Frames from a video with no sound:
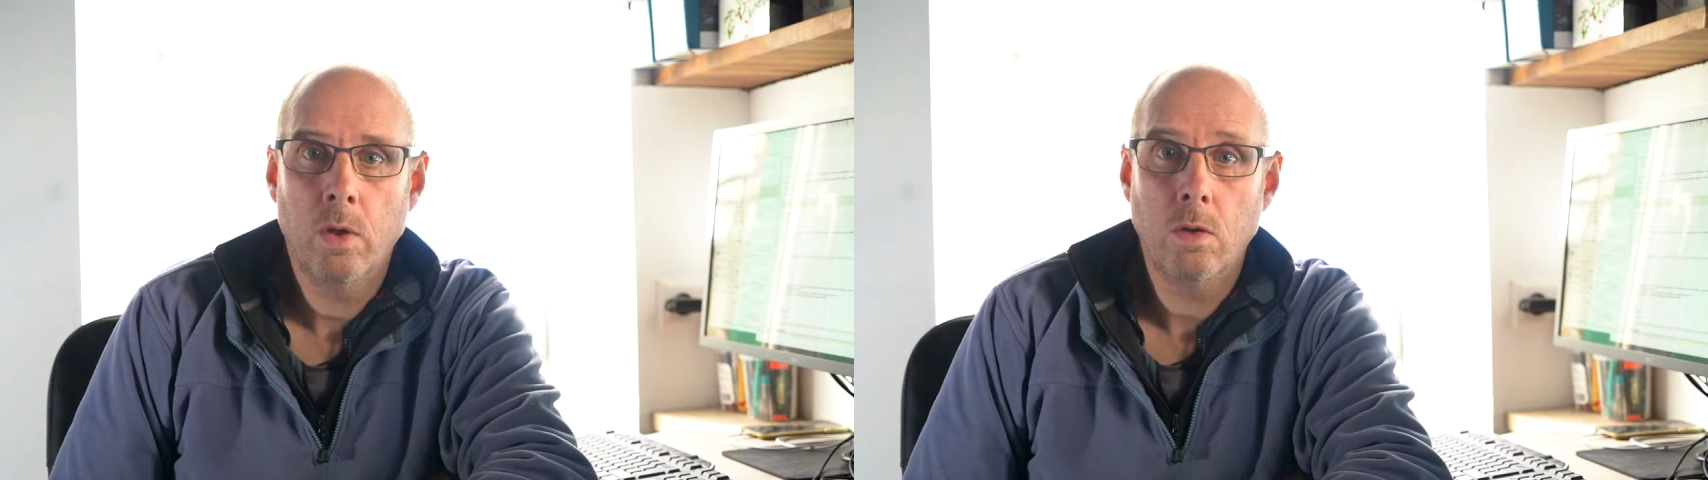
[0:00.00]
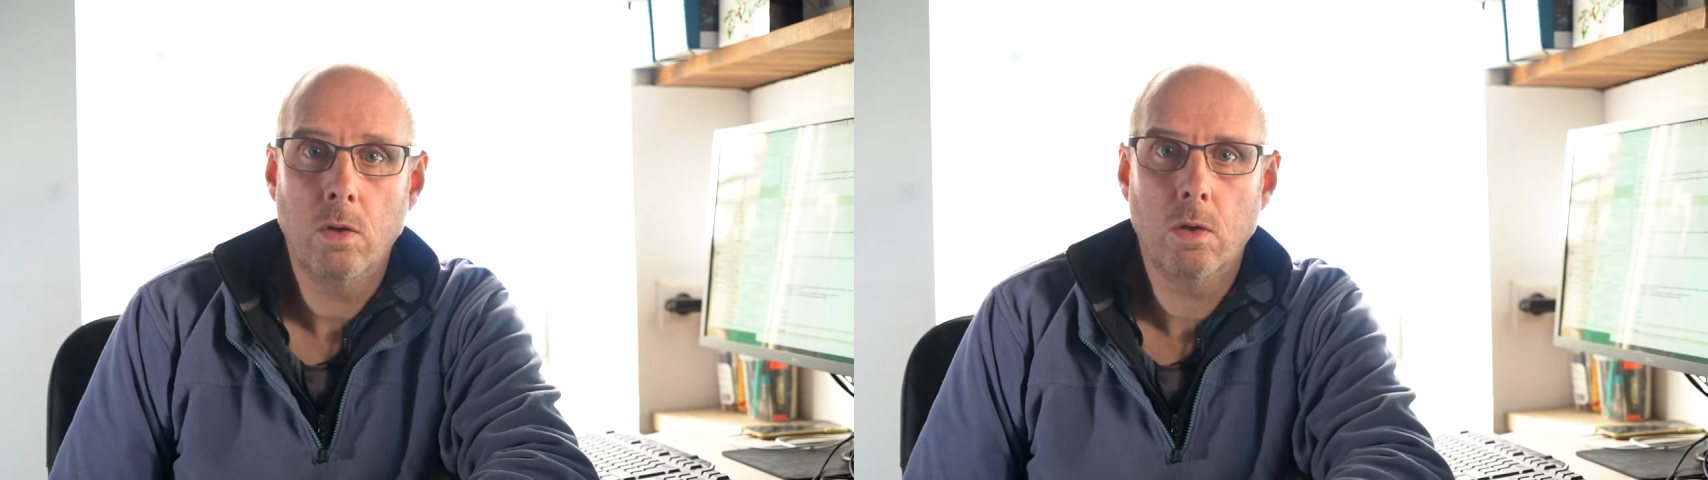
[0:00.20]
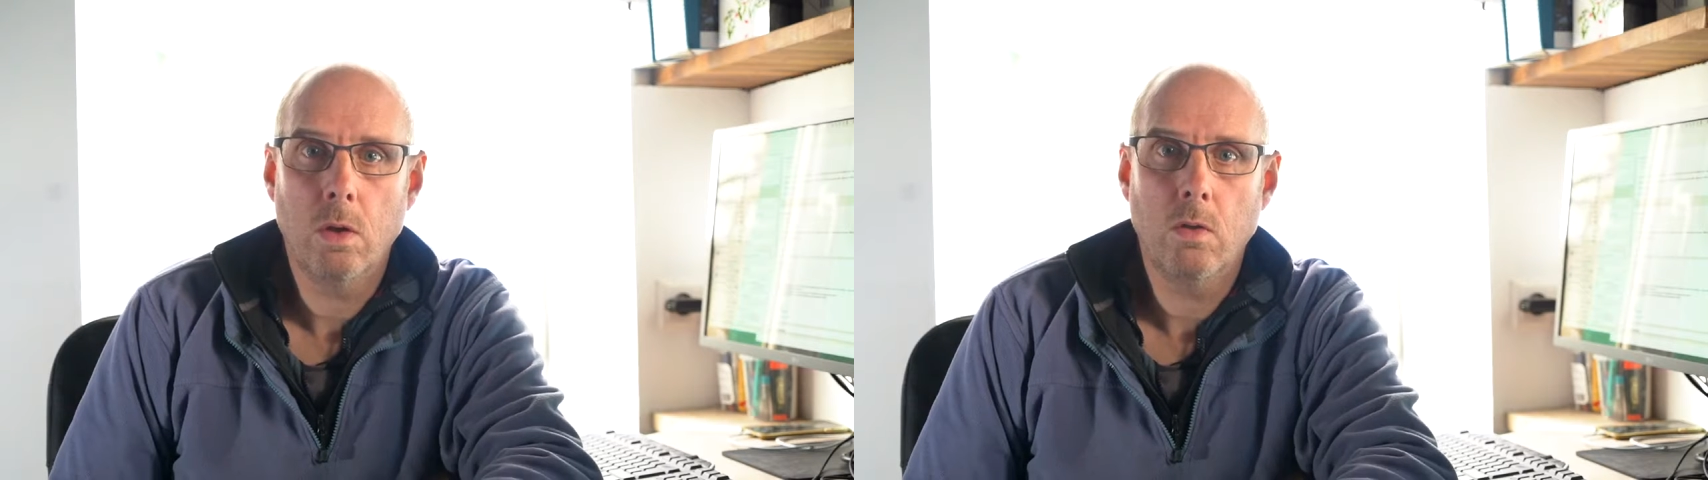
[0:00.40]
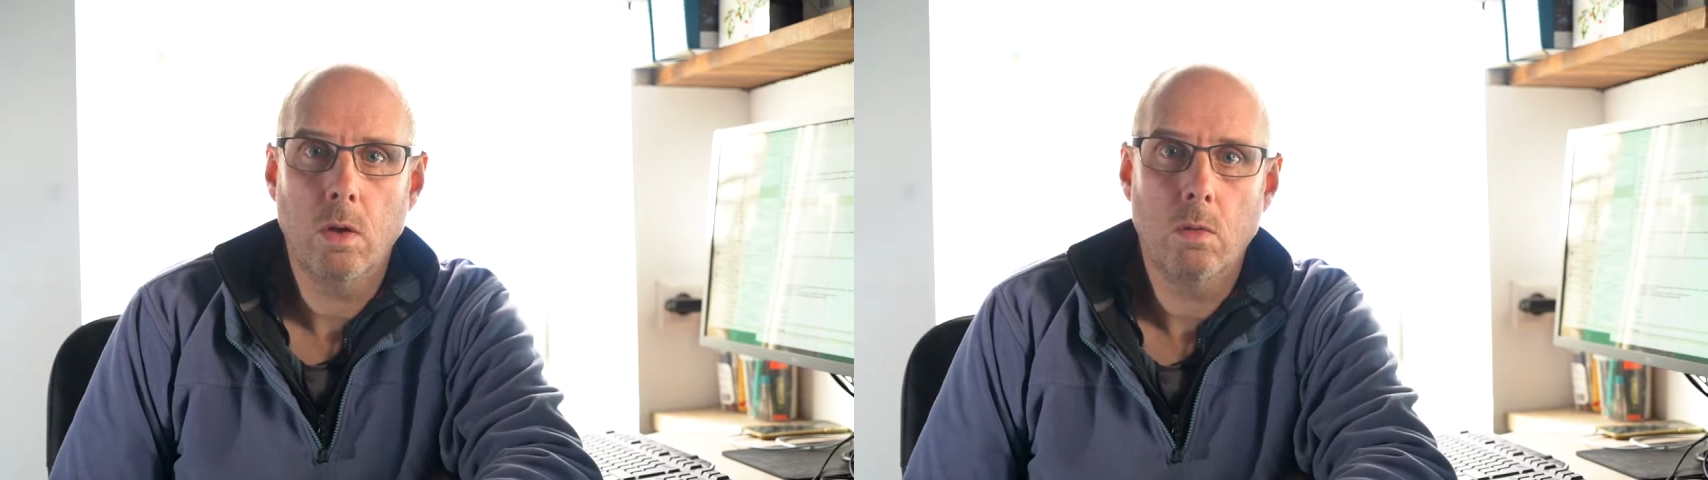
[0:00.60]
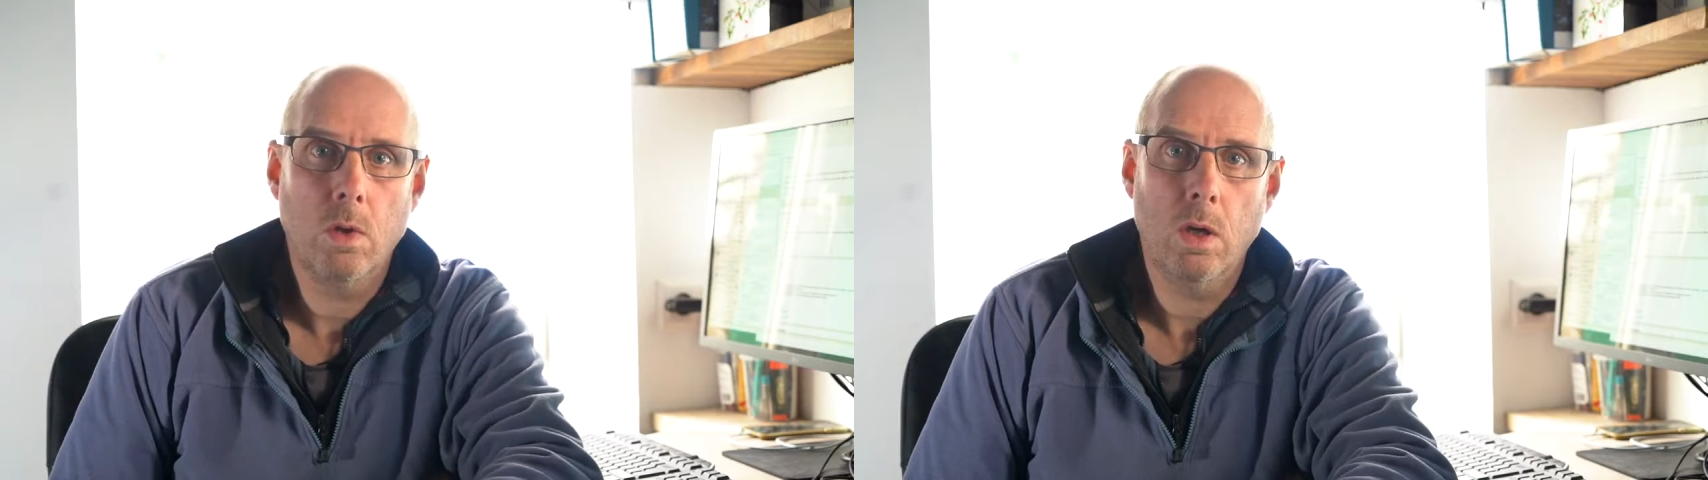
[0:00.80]
just
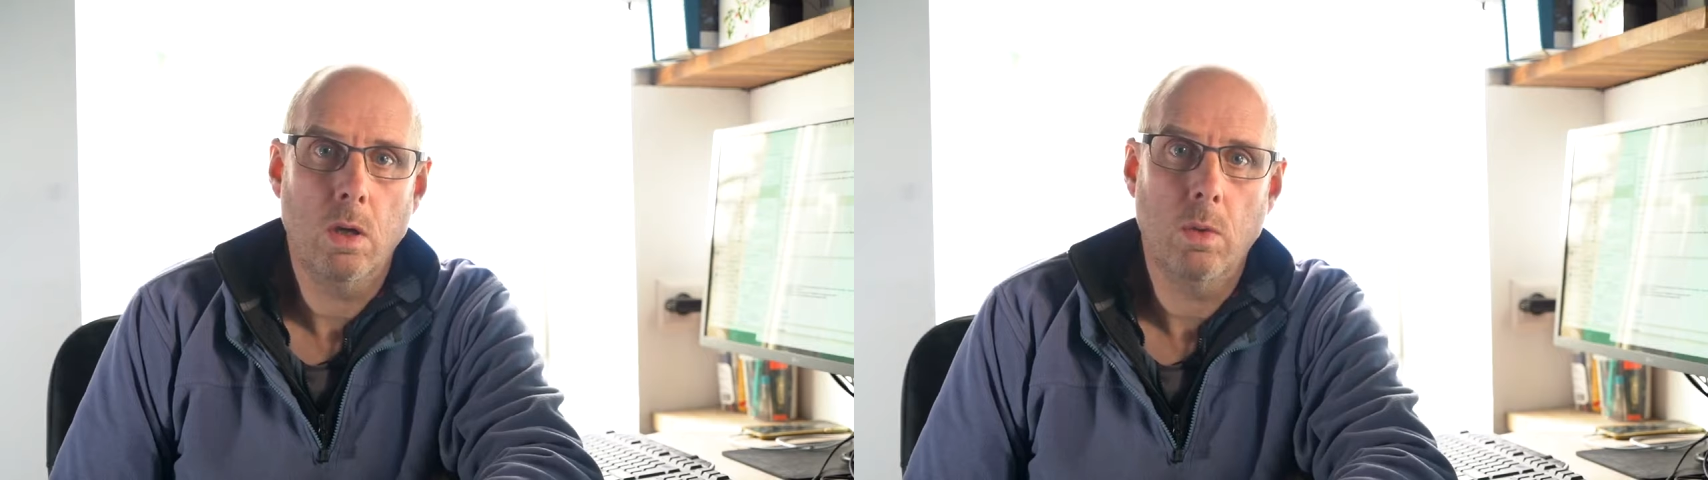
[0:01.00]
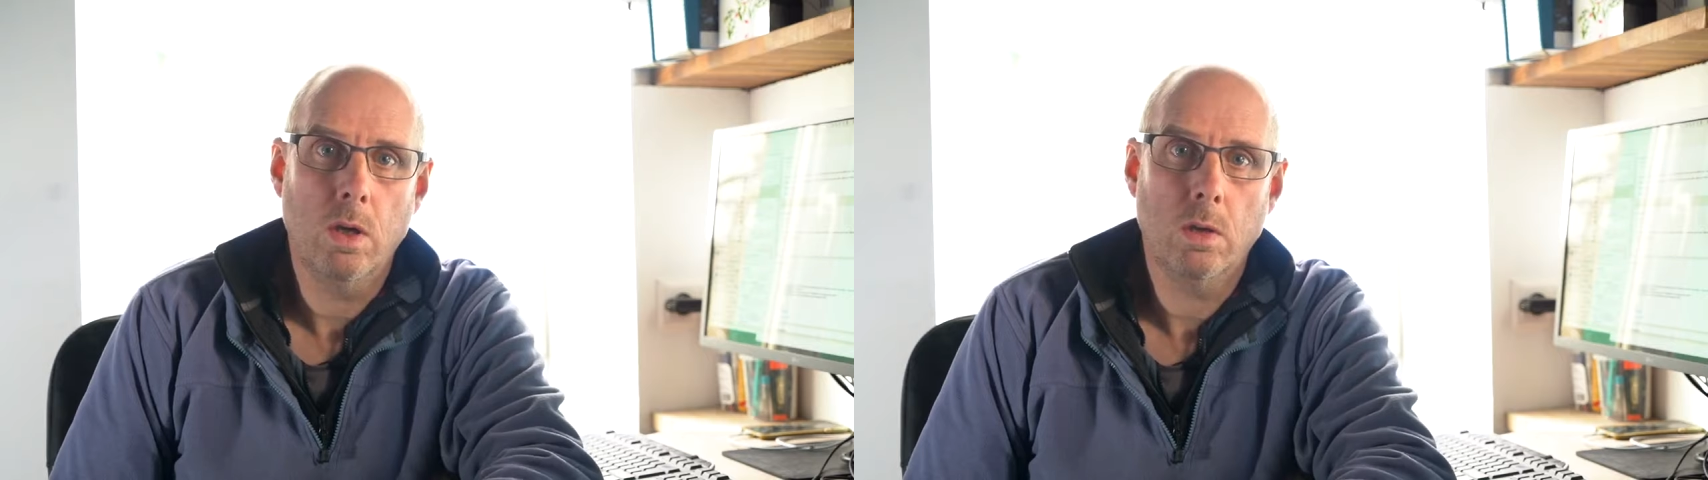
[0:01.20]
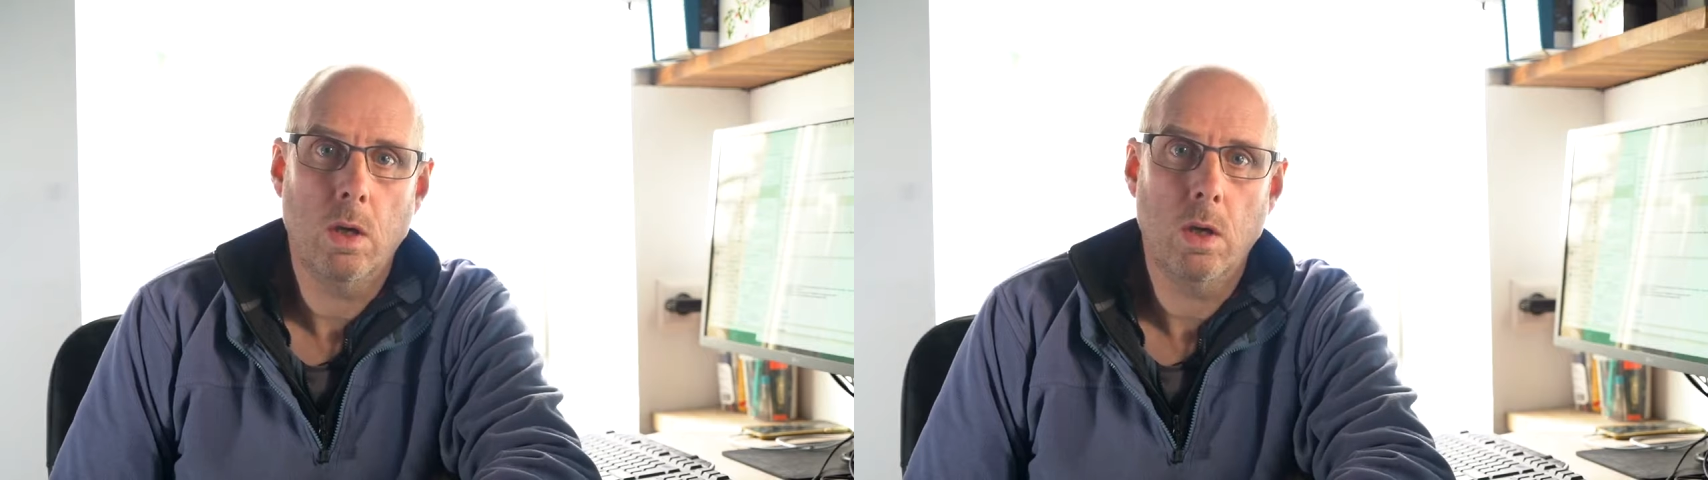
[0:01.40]
make your best